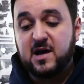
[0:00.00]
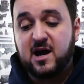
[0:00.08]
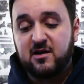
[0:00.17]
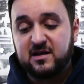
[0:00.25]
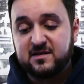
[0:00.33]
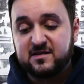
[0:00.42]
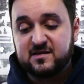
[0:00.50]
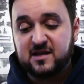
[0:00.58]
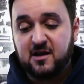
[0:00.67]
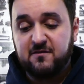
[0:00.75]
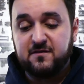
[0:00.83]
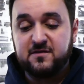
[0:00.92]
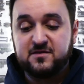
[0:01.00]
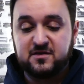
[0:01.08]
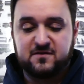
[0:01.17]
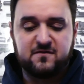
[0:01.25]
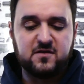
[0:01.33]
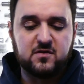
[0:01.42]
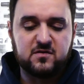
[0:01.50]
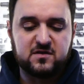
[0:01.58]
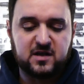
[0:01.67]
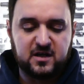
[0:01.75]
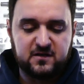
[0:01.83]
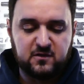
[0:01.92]
itself just feels
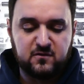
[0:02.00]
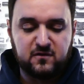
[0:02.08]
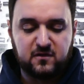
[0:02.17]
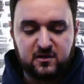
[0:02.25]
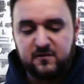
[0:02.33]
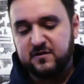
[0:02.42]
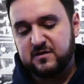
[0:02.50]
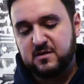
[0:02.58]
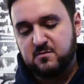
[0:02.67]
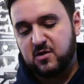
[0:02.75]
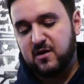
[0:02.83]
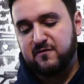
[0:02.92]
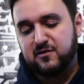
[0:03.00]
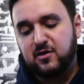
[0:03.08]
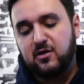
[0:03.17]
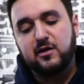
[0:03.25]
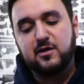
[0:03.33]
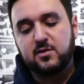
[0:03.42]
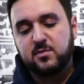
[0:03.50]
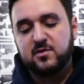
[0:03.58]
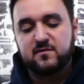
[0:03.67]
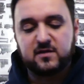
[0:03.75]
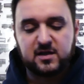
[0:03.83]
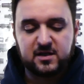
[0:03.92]
nice. Obviously mine have got a little bit
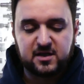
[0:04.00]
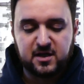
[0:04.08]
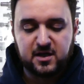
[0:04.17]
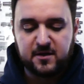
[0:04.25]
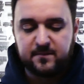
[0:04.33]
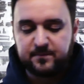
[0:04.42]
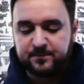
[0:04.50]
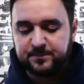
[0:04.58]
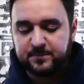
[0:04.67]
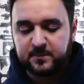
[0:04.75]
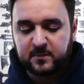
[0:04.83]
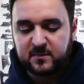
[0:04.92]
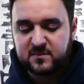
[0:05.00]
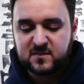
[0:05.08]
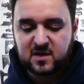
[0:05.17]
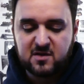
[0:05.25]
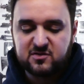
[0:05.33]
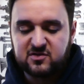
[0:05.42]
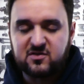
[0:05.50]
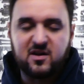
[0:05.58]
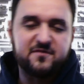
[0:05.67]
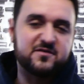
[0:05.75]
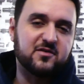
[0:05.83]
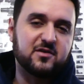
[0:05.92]
of like
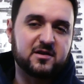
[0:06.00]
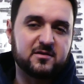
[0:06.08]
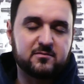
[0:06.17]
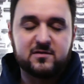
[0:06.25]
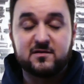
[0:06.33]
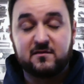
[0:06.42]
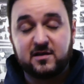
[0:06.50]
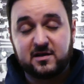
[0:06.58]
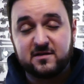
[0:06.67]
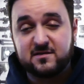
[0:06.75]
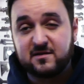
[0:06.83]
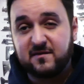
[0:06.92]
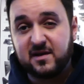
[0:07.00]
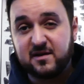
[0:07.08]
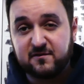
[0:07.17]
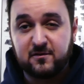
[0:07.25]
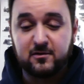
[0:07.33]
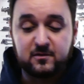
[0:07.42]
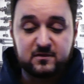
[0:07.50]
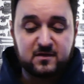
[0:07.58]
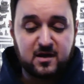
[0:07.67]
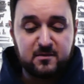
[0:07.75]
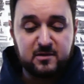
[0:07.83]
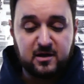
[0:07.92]
scuffs on it because, like I said, I've had it for a long
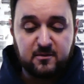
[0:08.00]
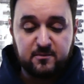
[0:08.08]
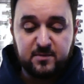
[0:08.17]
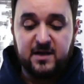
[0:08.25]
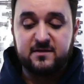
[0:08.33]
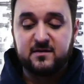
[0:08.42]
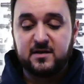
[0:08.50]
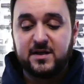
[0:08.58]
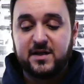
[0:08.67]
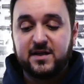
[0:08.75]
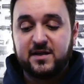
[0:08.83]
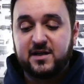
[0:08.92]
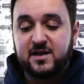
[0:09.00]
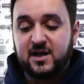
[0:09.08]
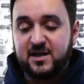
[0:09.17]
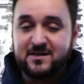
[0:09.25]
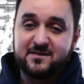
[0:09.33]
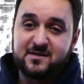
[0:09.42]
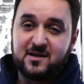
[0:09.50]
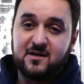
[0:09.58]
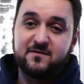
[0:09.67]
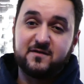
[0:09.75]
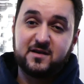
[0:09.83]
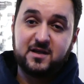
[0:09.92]
time now. But the gun
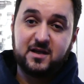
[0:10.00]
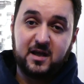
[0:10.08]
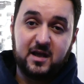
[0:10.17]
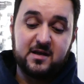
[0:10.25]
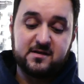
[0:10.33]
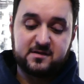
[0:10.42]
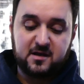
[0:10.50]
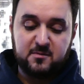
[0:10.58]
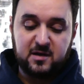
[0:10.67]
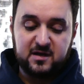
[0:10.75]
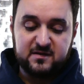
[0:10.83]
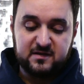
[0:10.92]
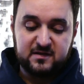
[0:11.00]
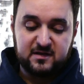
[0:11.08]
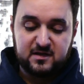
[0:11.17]
itself is amazing.